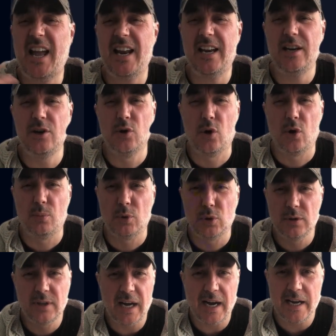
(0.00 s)
any
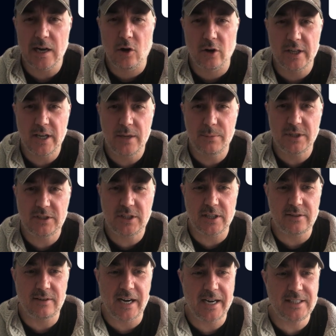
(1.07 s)
normal AI image
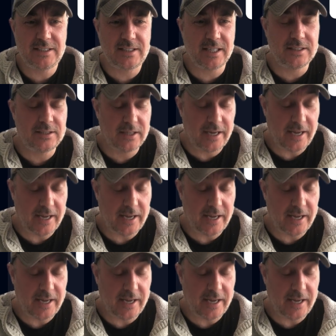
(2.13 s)
generation.